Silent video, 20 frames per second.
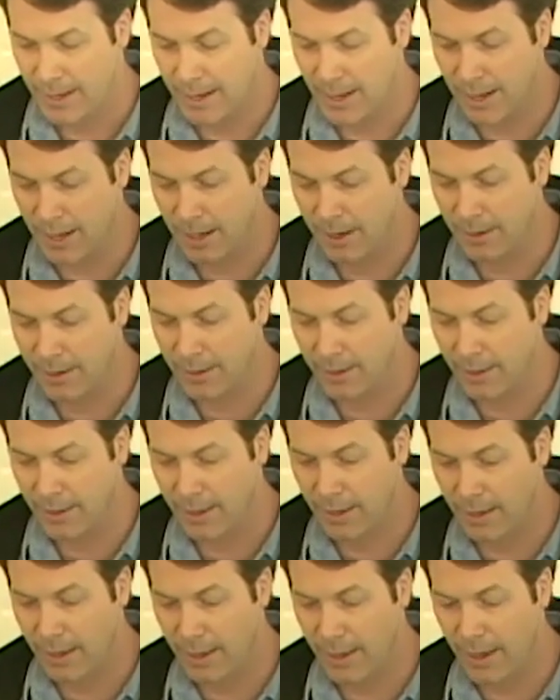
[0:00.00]
Uh,
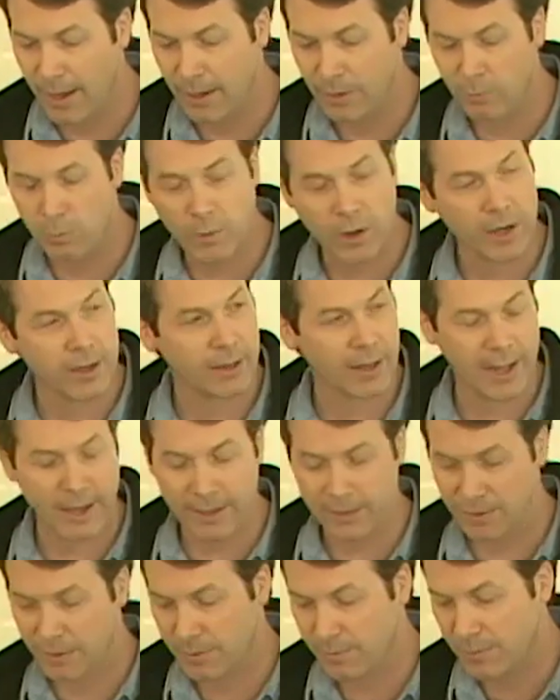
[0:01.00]
and one
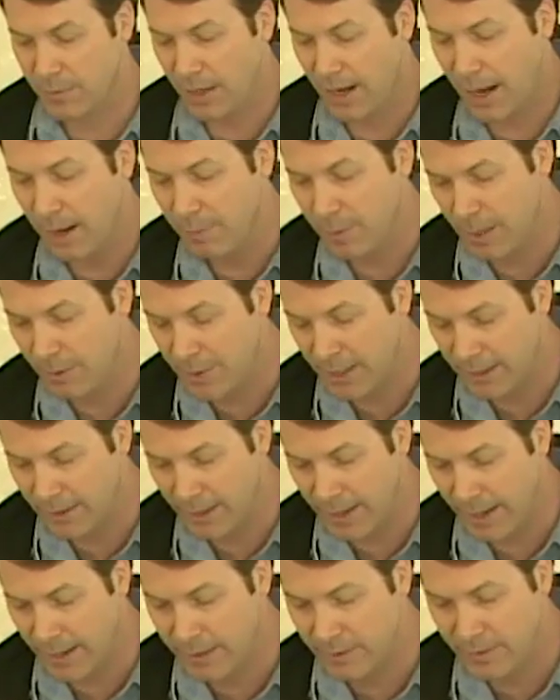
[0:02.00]
last comment
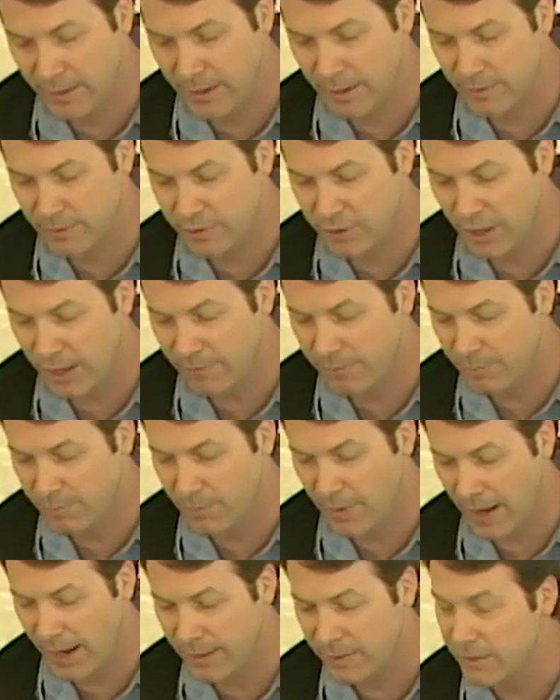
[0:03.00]
about that is that Jeff
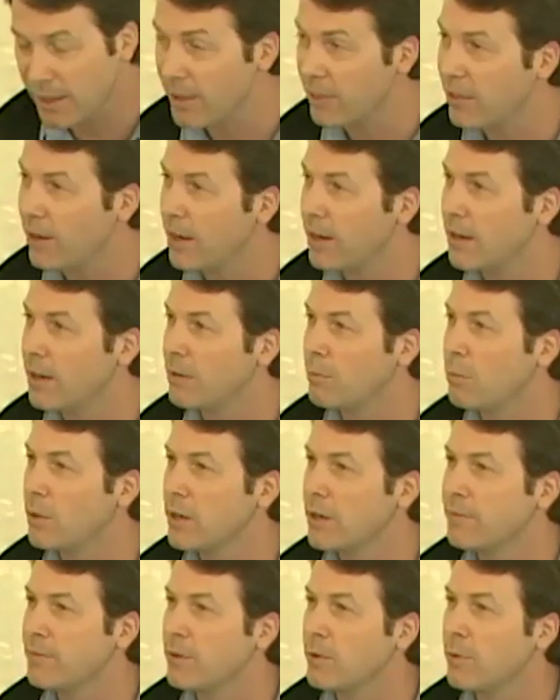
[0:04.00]
asked, I thought, a
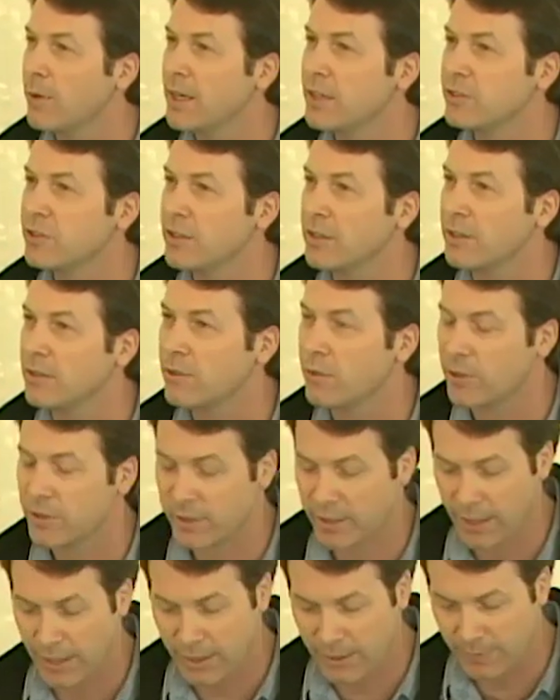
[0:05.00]
wonderful question
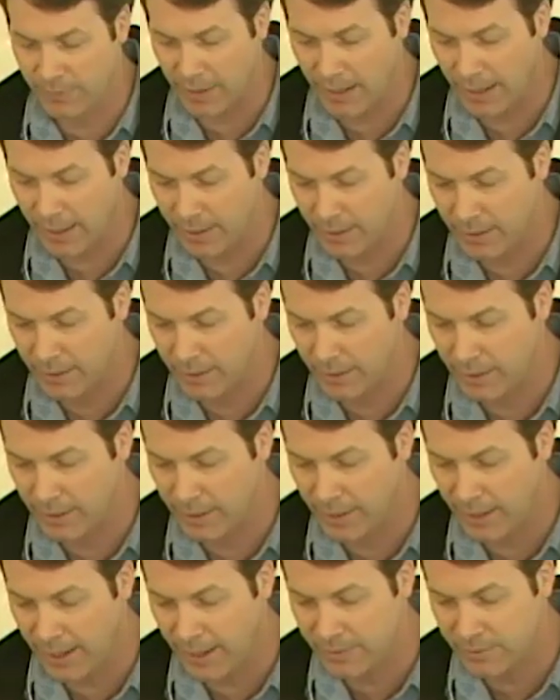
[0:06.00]
towards the end of that.
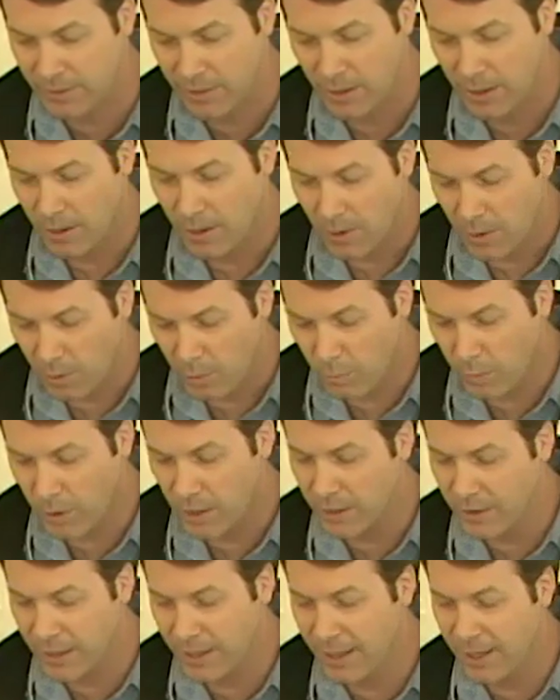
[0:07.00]
He asked,
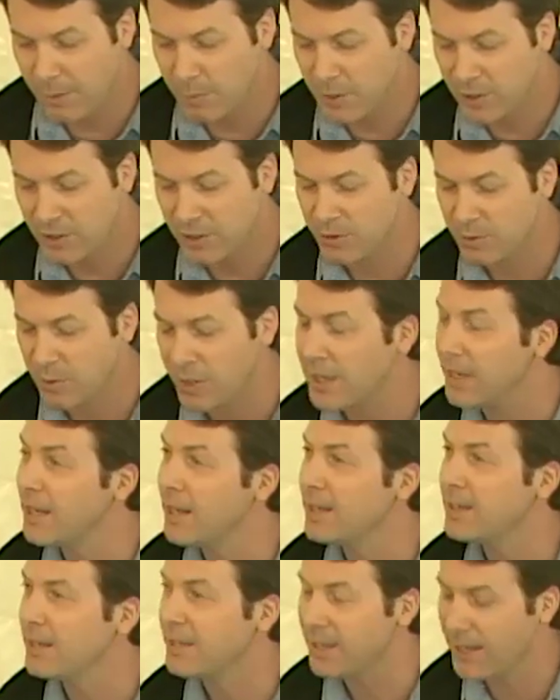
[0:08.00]
What are the images we
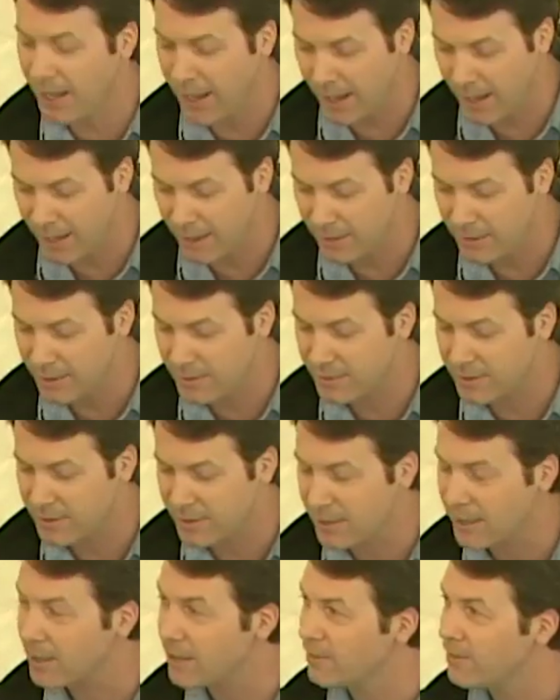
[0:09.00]
need today
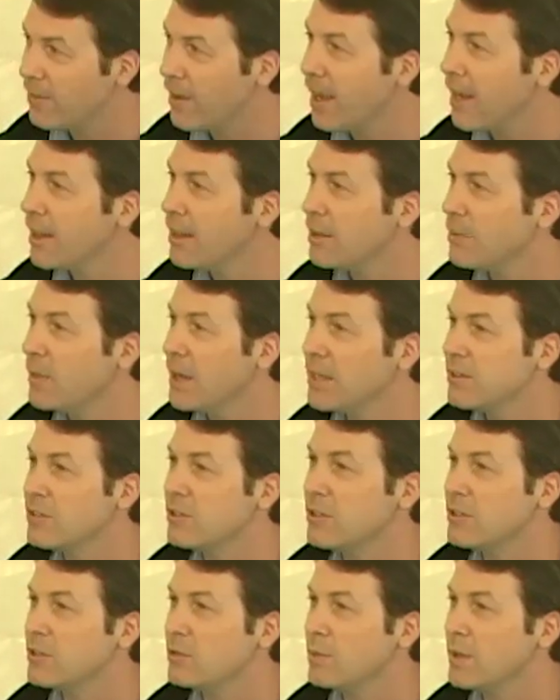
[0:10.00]
to convey the
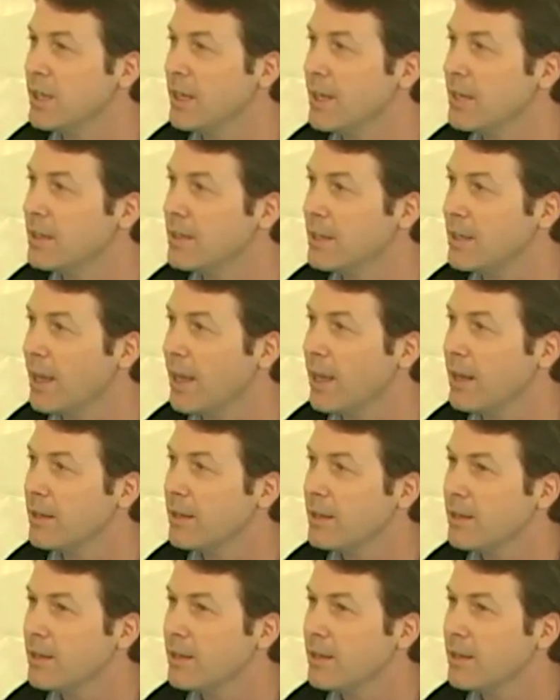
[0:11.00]
messages we need today?